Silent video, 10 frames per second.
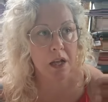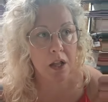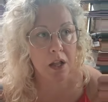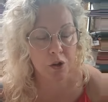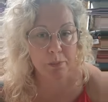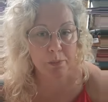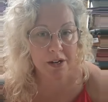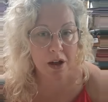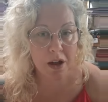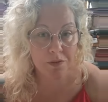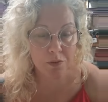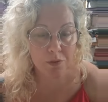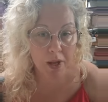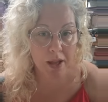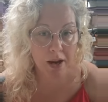little bit off of
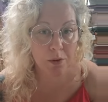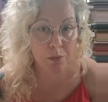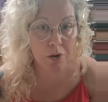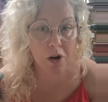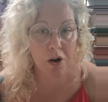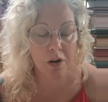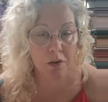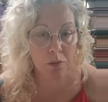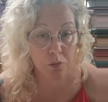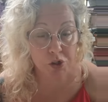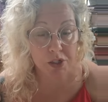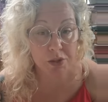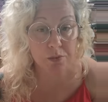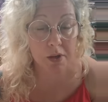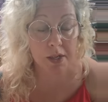what Edward Art,
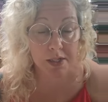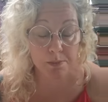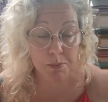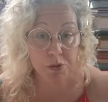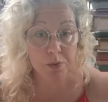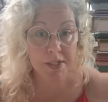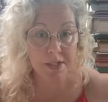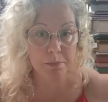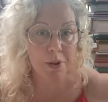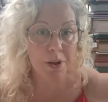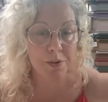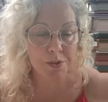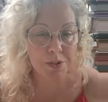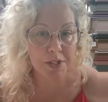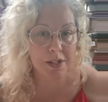just his most recent
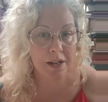post,